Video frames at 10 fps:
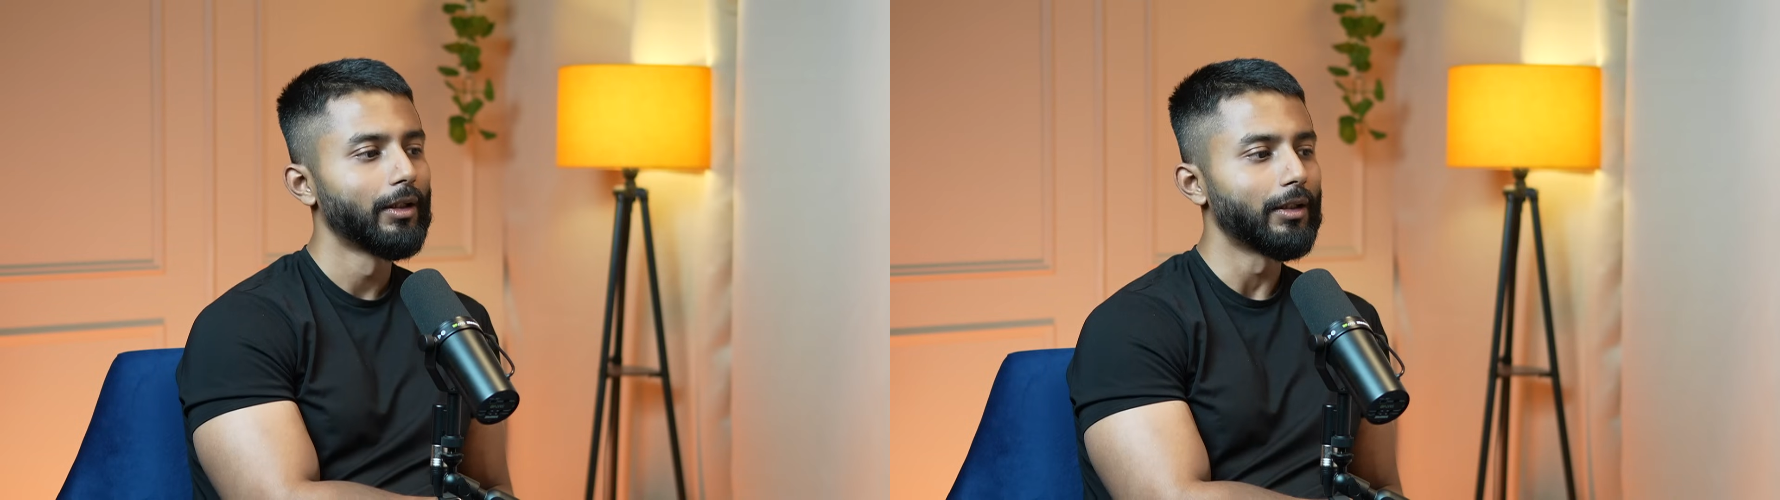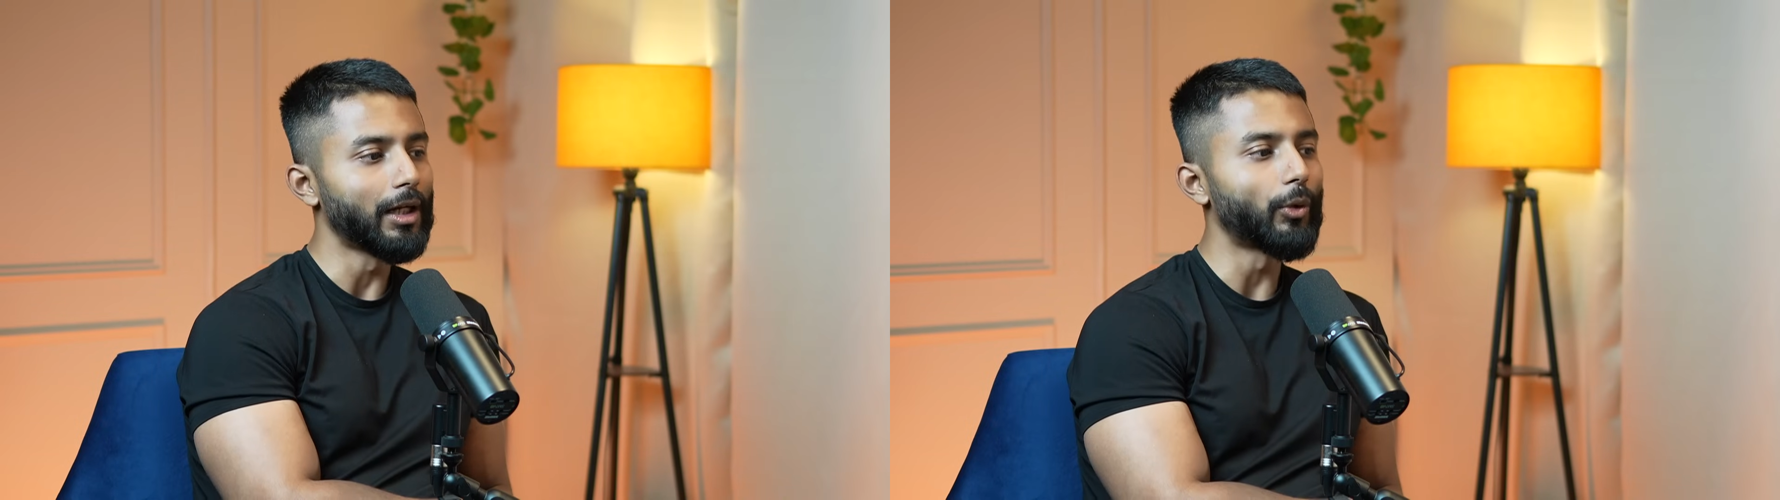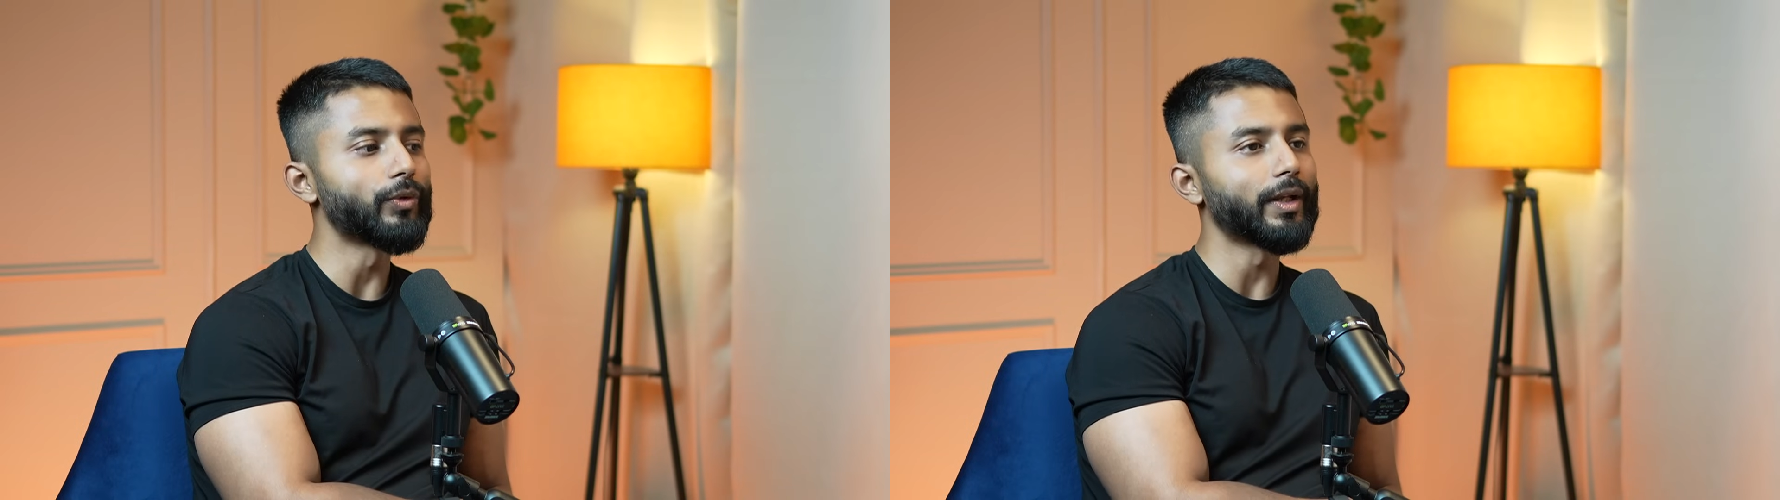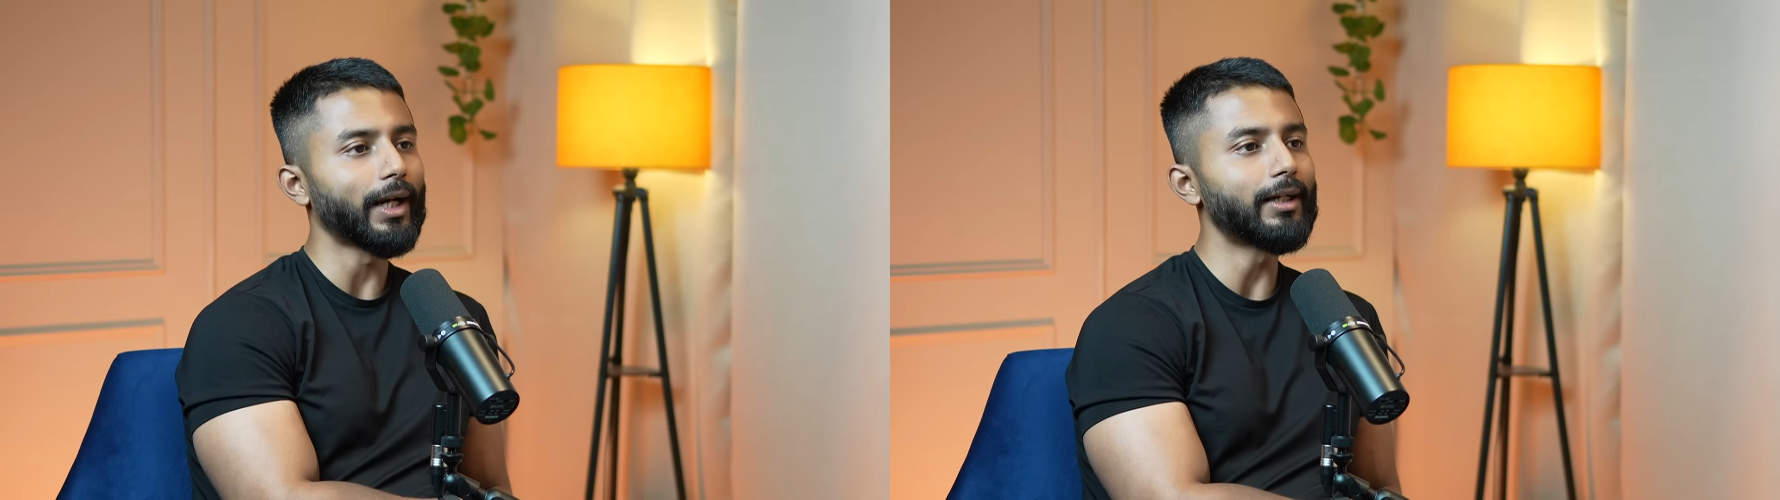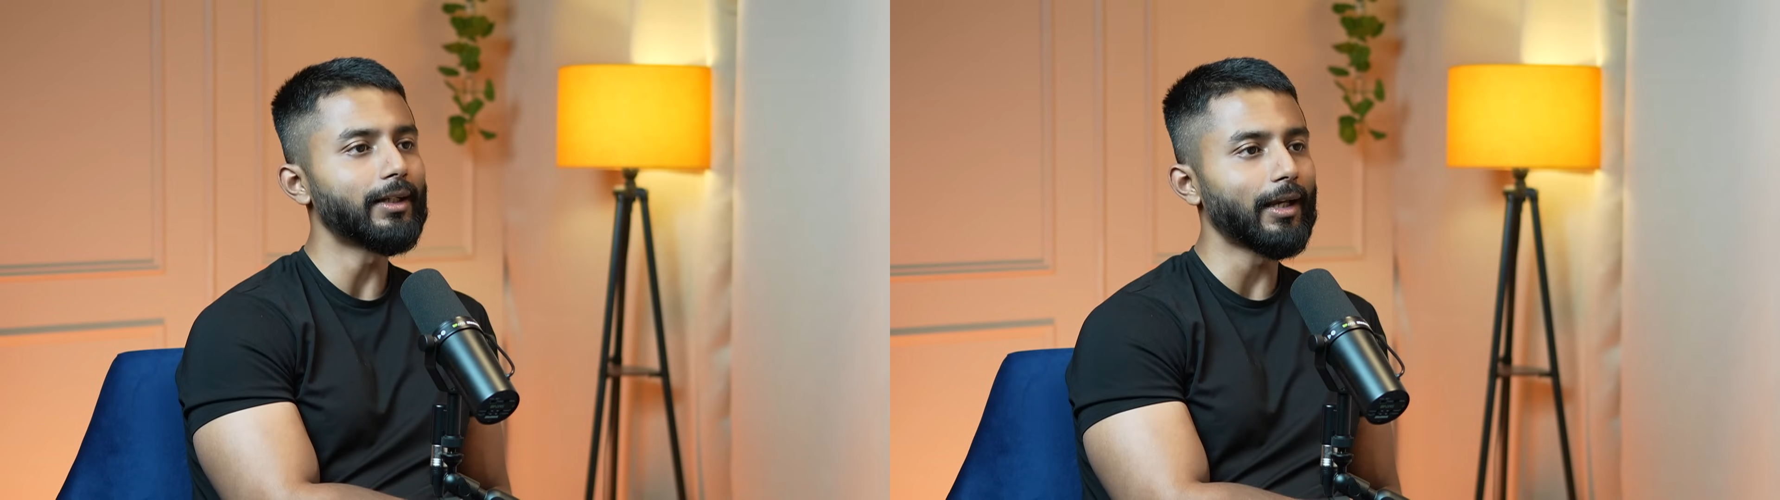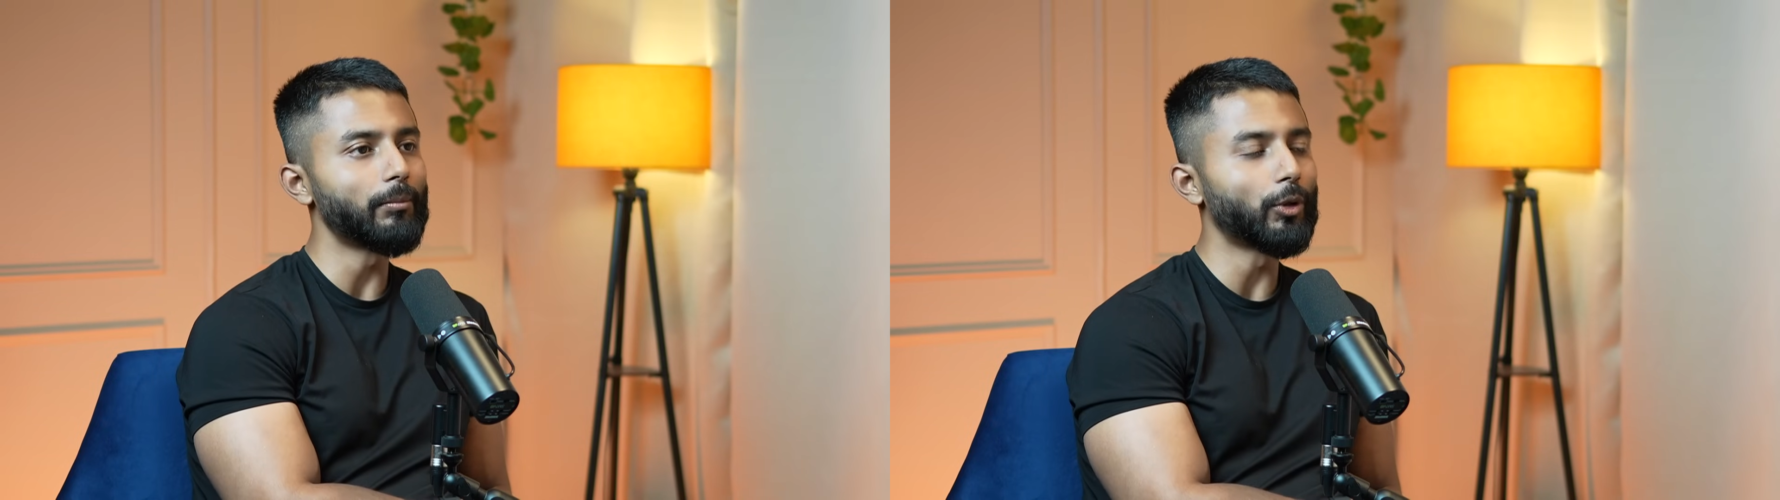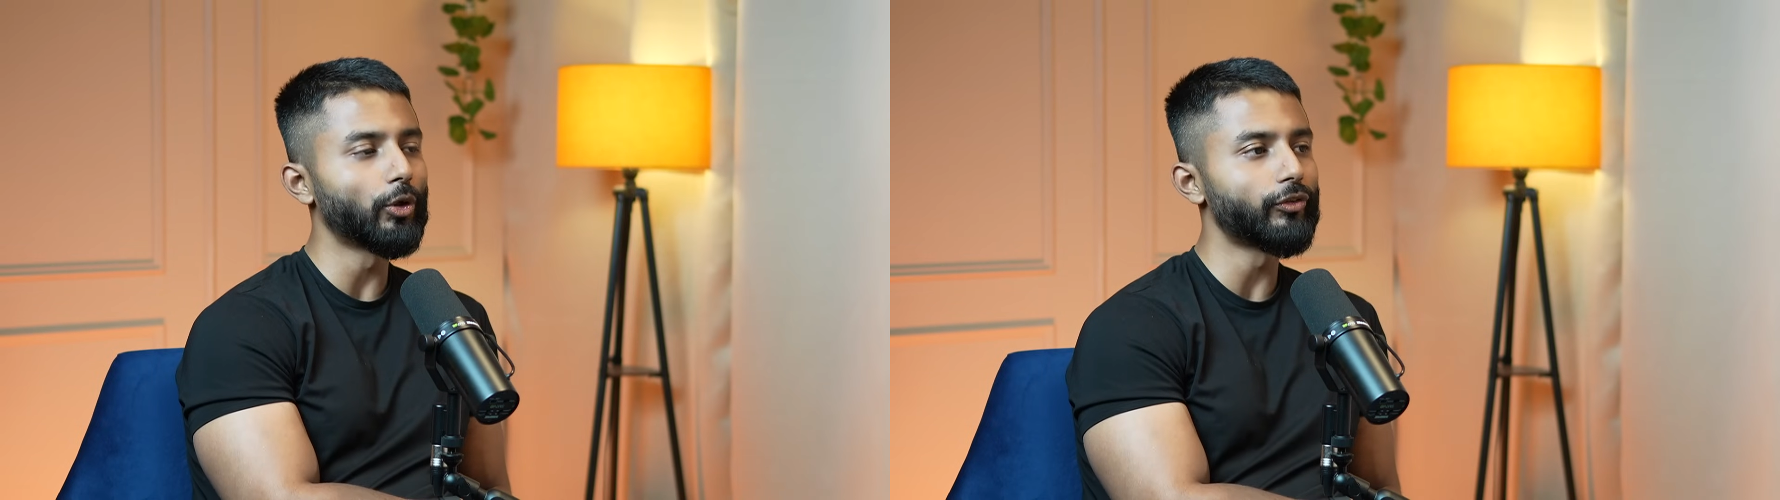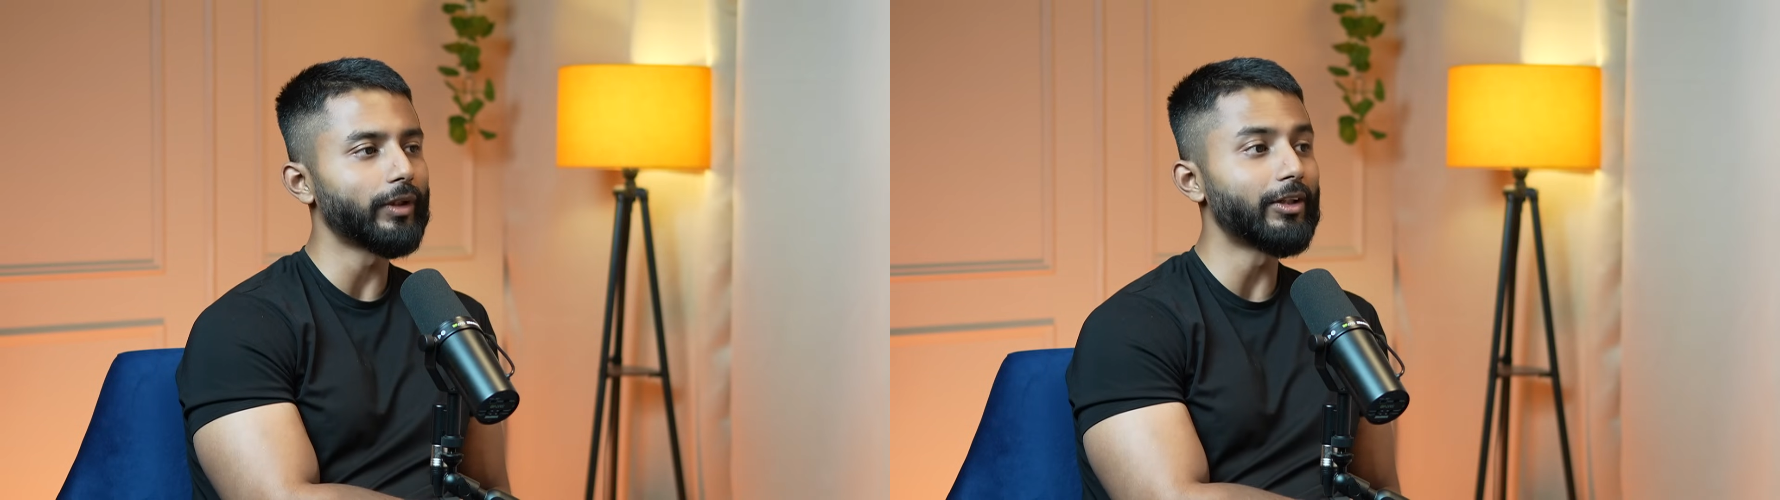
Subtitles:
now is the right time because